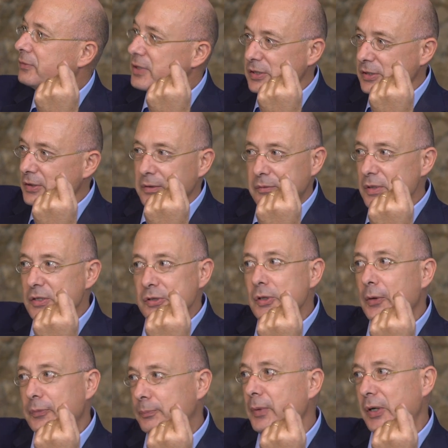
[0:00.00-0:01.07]
There is
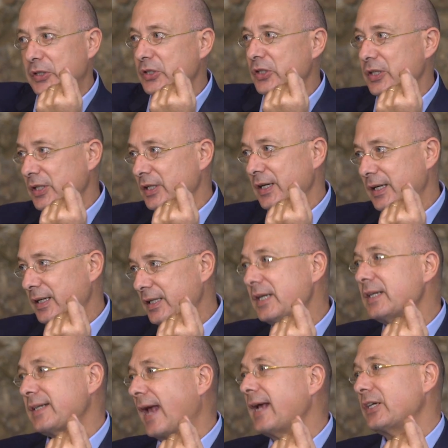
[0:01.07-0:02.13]
not much
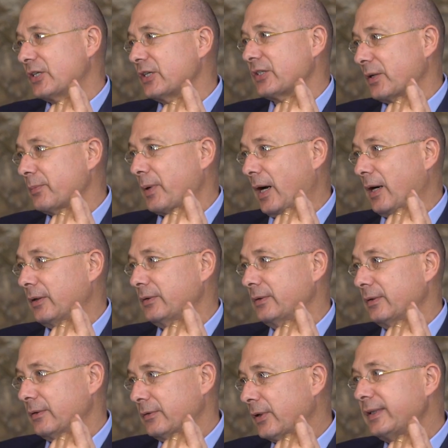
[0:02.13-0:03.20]
she's anxious about,
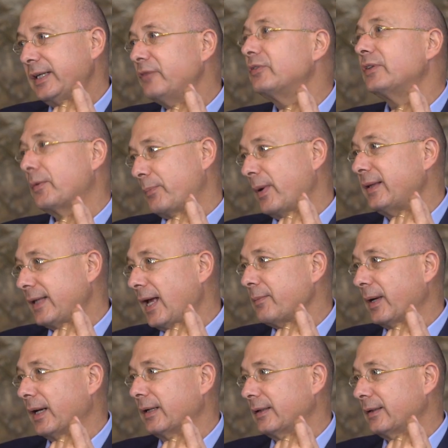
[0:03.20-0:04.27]
not even the
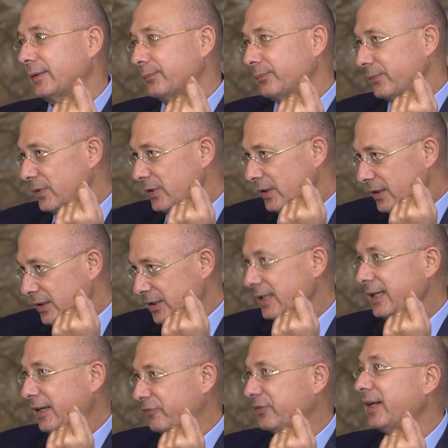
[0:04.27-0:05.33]
pandemic.
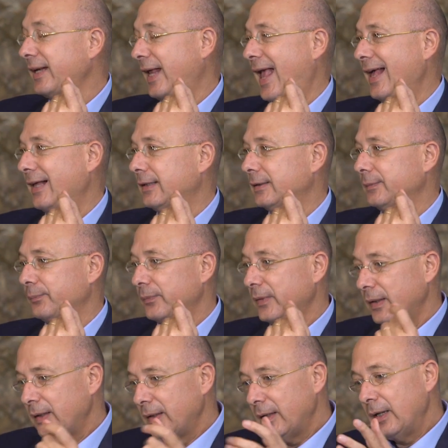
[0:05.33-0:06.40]
She lived in hell.
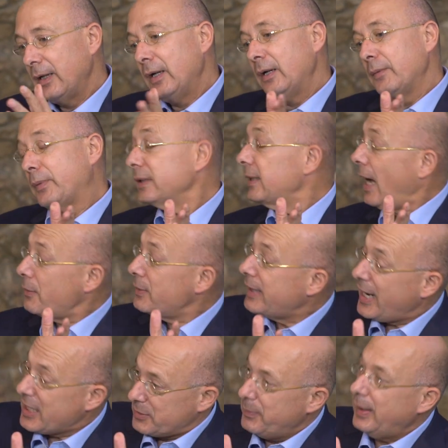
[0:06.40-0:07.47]
But nowadays